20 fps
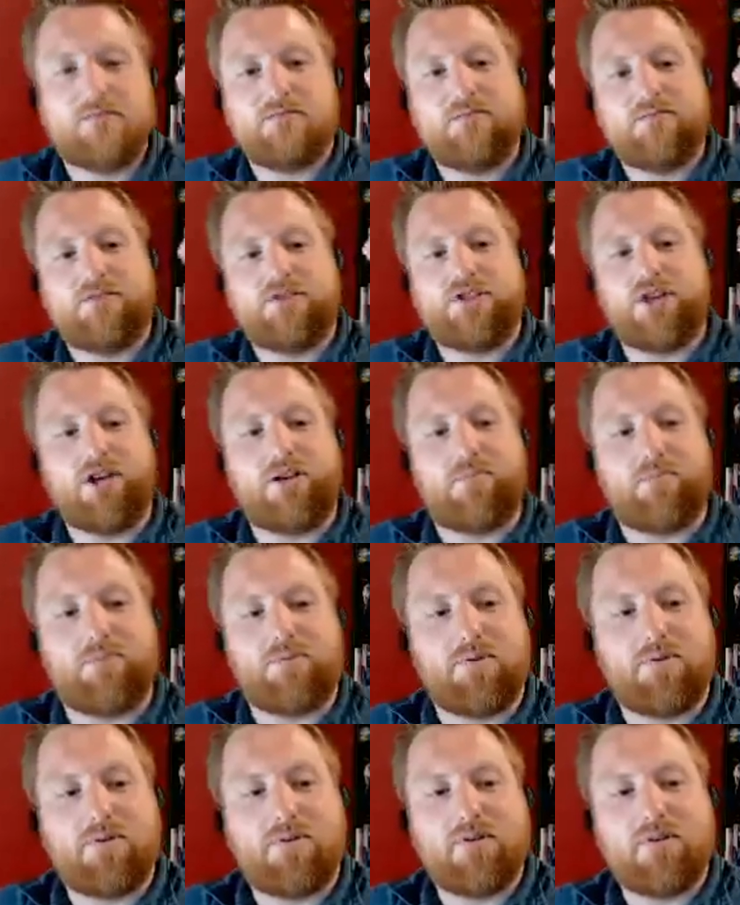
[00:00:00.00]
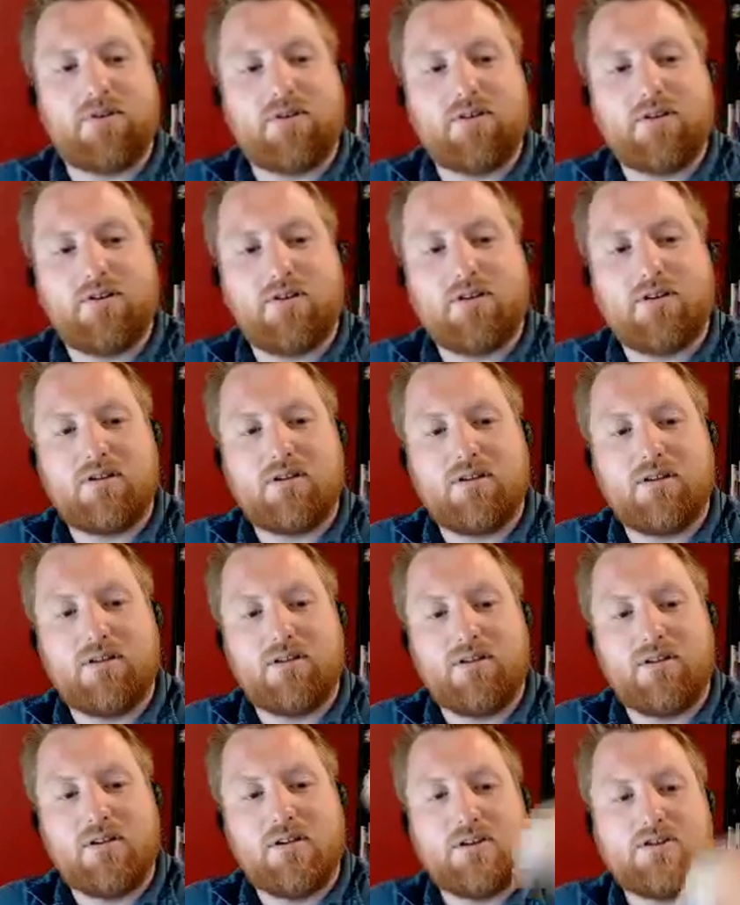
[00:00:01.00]
Jump!
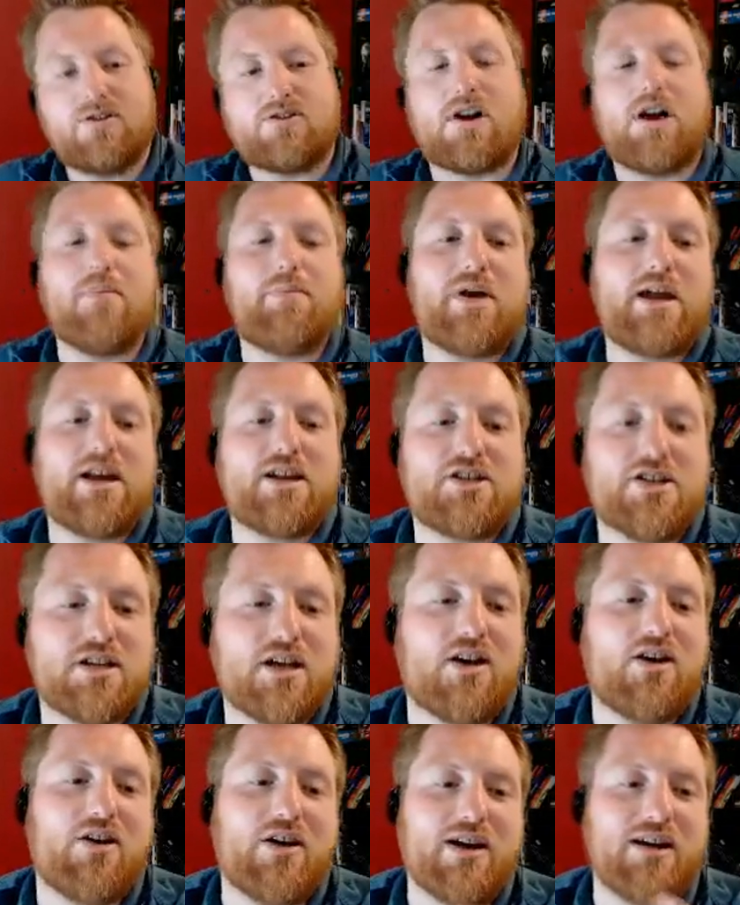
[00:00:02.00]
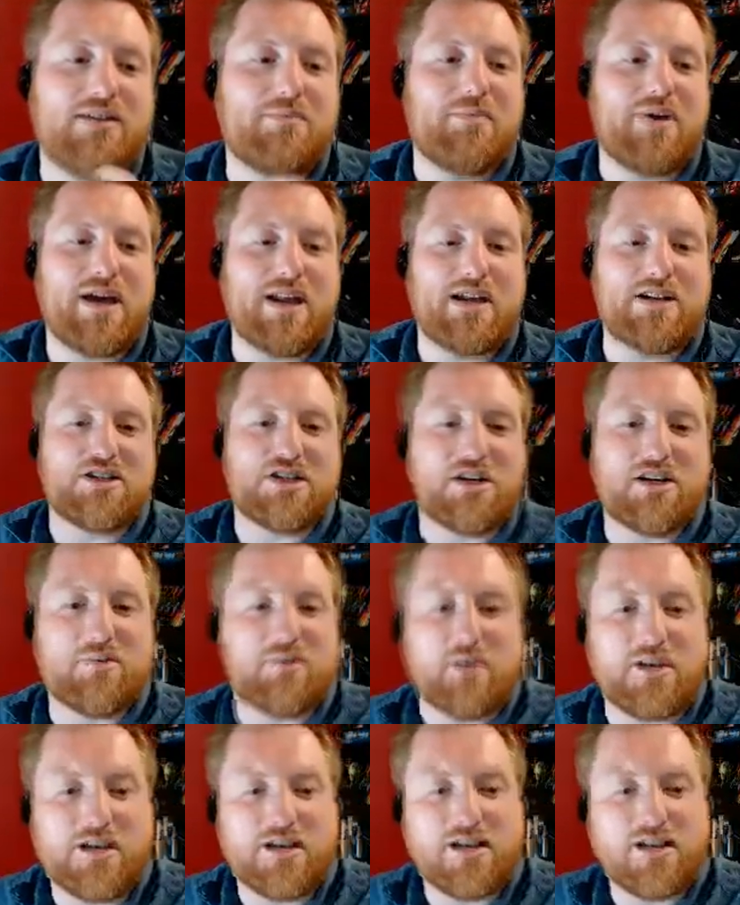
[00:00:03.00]
Try banishing- oh, I didn't banish
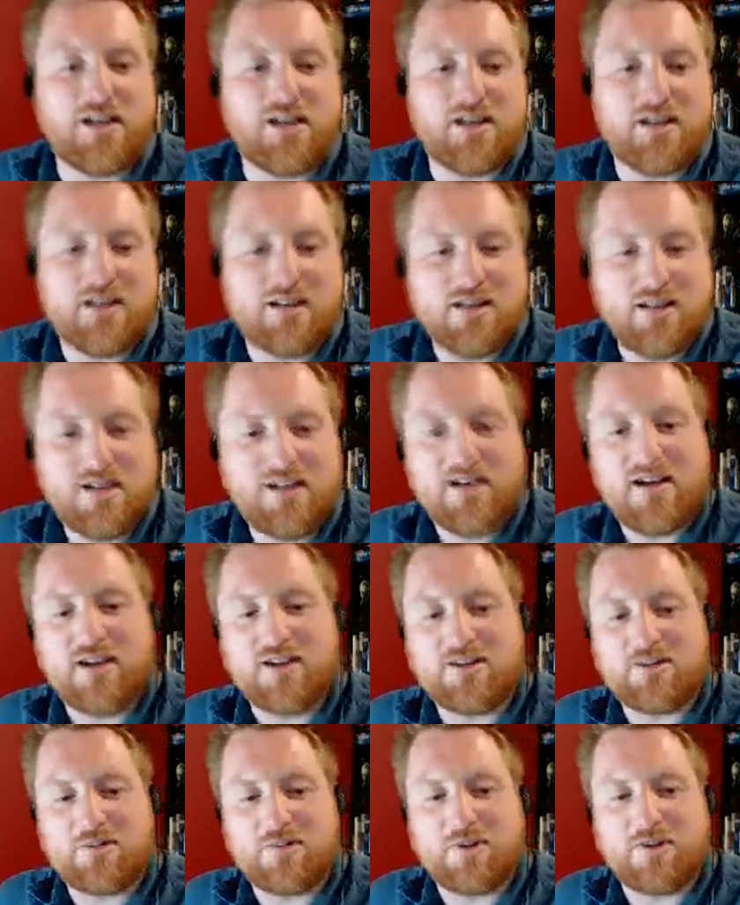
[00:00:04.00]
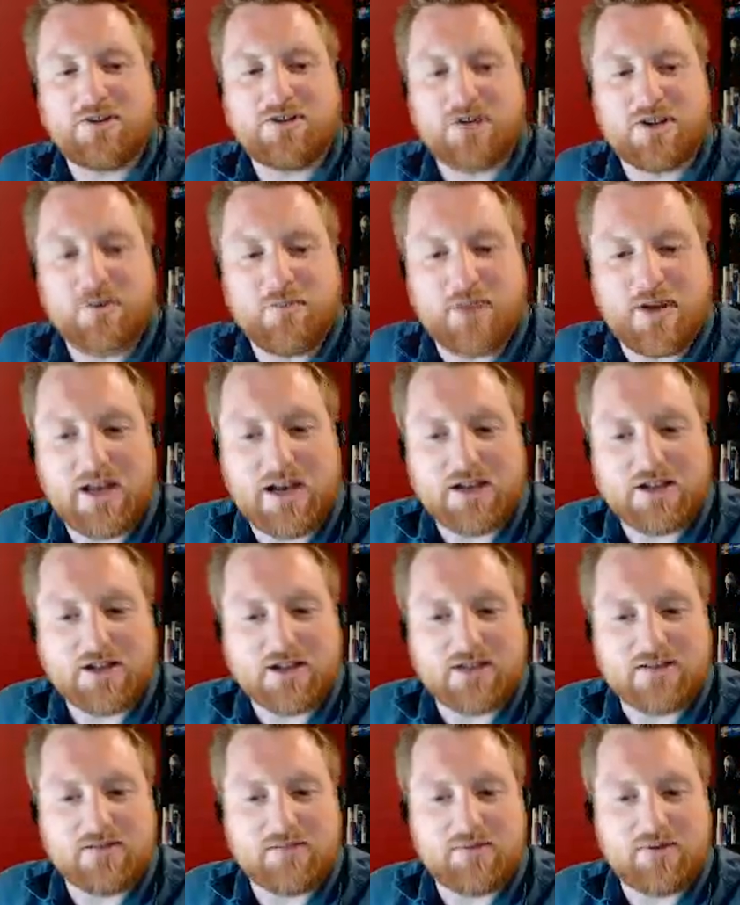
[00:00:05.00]
anybody. I should probably try
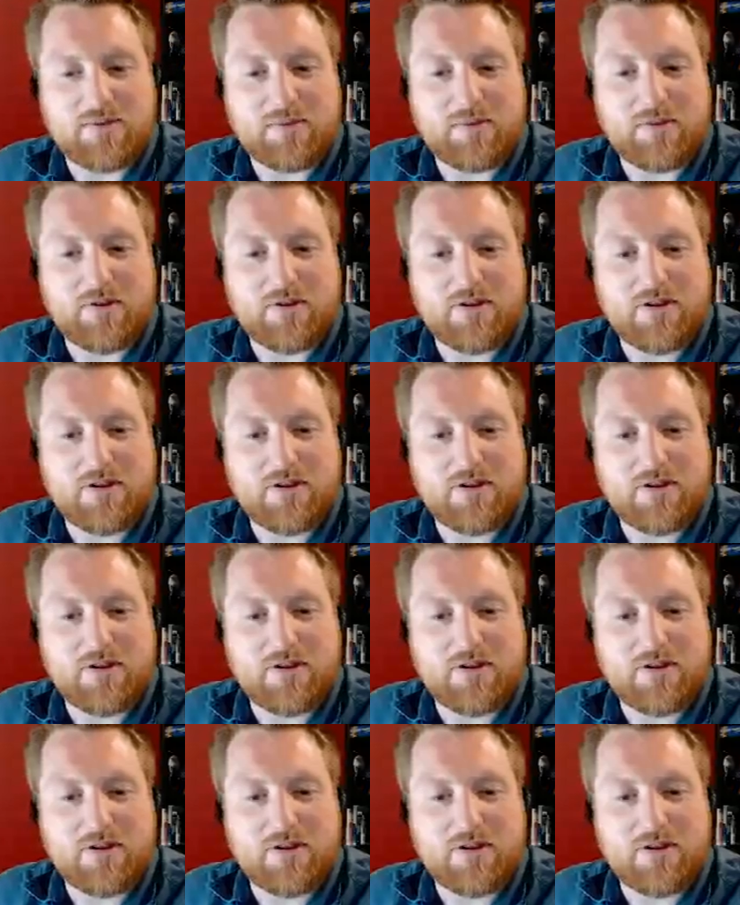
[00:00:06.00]
banishing some people.